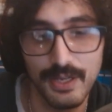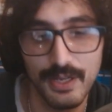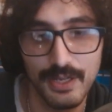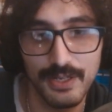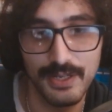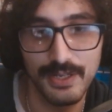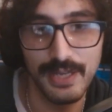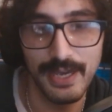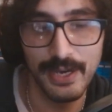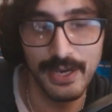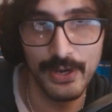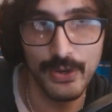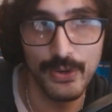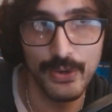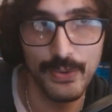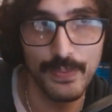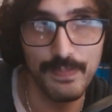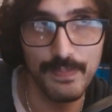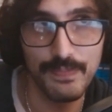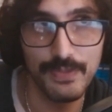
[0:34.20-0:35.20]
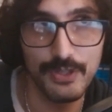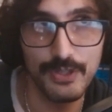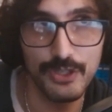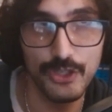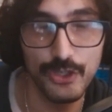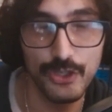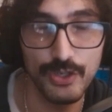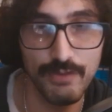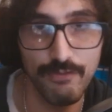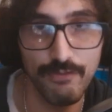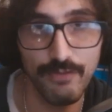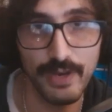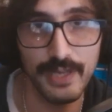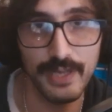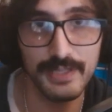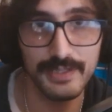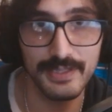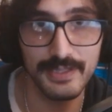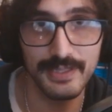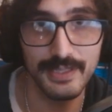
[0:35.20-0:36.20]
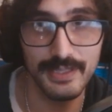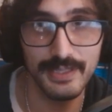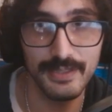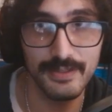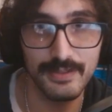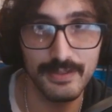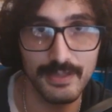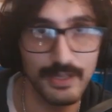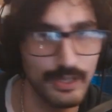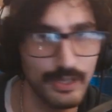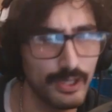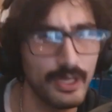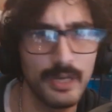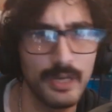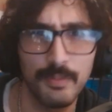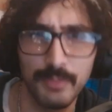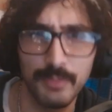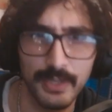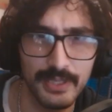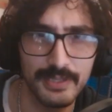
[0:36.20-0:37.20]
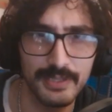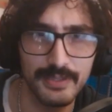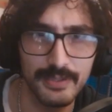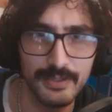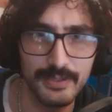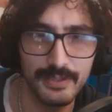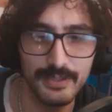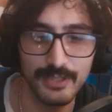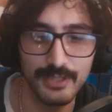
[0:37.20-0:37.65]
Now, you can find seeds in a lot of places,